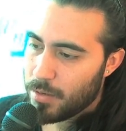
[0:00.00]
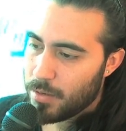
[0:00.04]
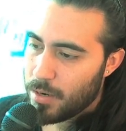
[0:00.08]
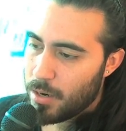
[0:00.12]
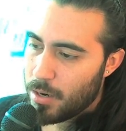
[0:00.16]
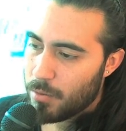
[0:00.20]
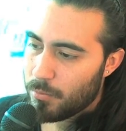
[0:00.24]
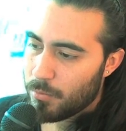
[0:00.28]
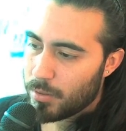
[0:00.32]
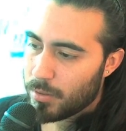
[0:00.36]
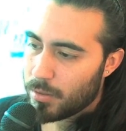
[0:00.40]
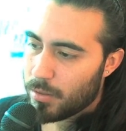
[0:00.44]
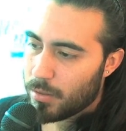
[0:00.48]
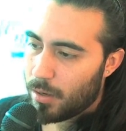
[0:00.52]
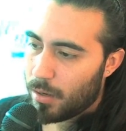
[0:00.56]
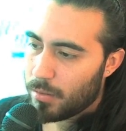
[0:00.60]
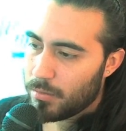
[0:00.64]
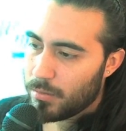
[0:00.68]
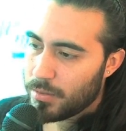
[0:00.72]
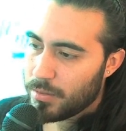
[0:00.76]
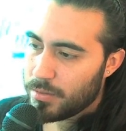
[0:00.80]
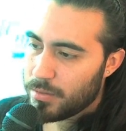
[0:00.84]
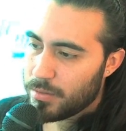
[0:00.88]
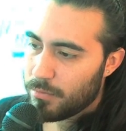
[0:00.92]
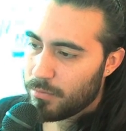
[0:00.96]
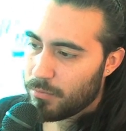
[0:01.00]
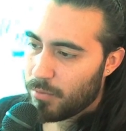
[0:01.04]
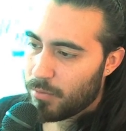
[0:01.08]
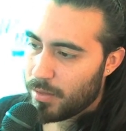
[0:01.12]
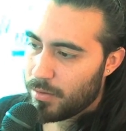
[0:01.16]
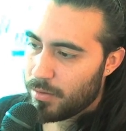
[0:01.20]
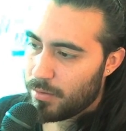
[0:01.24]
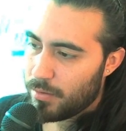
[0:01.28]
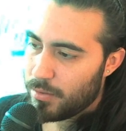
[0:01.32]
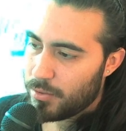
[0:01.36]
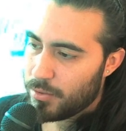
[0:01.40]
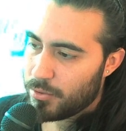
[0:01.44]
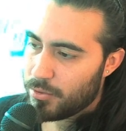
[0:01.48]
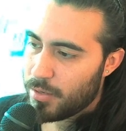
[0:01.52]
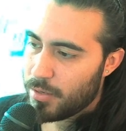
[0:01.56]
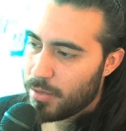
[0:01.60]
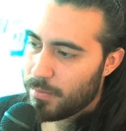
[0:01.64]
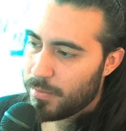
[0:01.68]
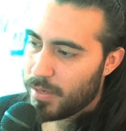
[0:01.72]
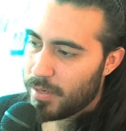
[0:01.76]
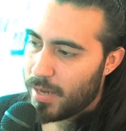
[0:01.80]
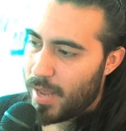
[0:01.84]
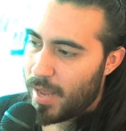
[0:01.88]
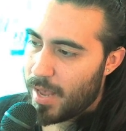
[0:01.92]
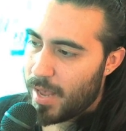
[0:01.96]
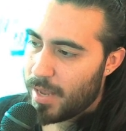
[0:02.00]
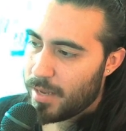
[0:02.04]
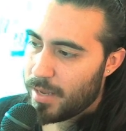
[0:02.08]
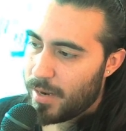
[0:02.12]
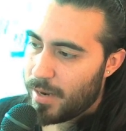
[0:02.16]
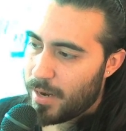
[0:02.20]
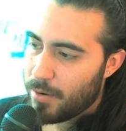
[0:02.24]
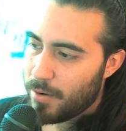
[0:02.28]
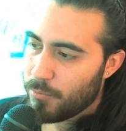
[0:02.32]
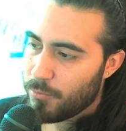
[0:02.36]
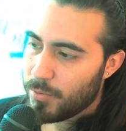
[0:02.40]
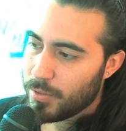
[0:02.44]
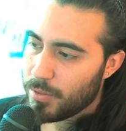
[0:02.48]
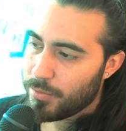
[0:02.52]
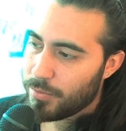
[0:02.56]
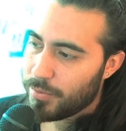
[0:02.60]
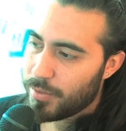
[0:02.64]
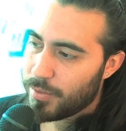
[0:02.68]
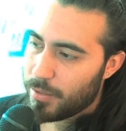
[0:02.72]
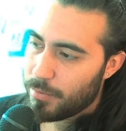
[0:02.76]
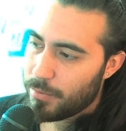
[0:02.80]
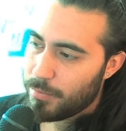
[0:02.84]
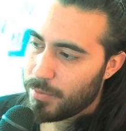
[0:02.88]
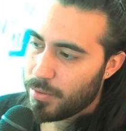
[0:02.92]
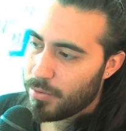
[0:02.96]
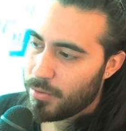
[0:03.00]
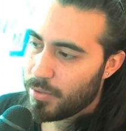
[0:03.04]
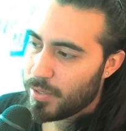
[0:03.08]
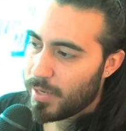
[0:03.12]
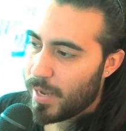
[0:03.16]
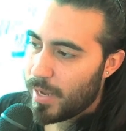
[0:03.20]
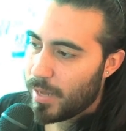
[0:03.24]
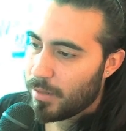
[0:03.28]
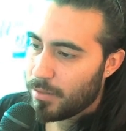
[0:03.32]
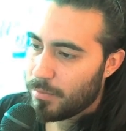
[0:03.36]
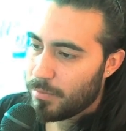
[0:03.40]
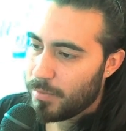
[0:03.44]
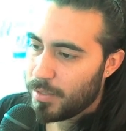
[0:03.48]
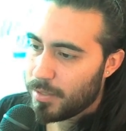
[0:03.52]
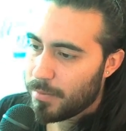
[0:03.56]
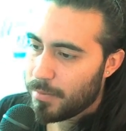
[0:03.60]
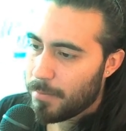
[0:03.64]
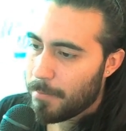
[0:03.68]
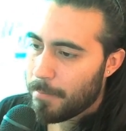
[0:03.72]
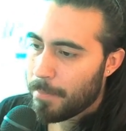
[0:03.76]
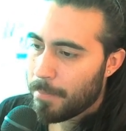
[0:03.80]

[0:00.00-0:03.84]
regardless of whether the treatment had a real therapeutic element.